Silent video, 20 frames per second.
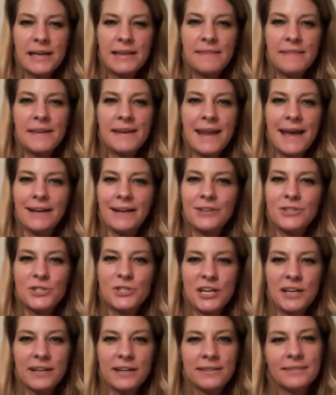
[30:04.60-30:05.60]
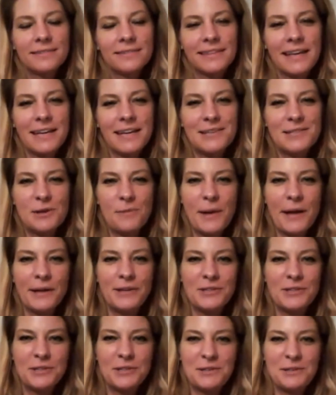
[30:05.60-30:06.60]
the next year. Thank you so
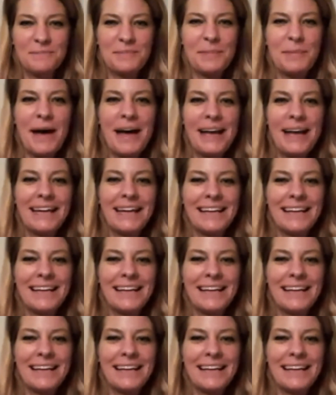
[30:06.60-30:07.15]
much. Bye-bye.